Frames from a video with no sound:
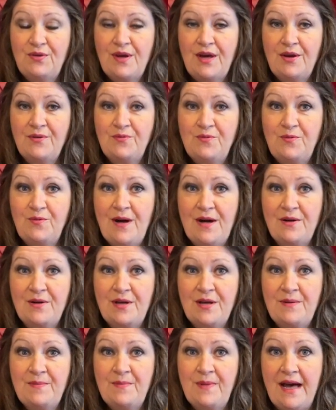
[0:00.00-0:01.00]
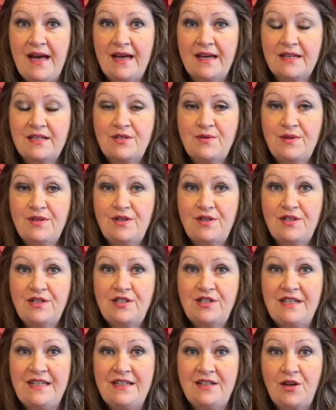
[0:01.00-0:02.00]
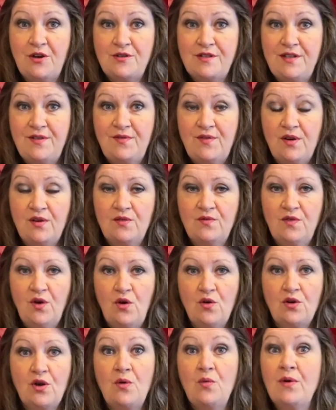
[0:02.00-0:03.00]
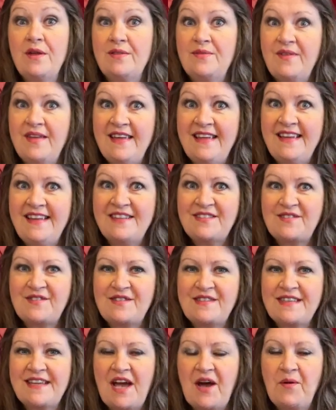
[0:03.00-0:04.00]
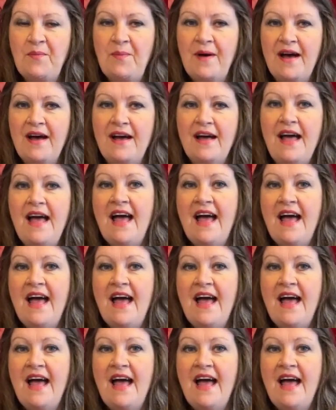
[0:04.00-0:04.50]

and welcome back to another TeaCosyFolk vlog with me, Suzy Cowper.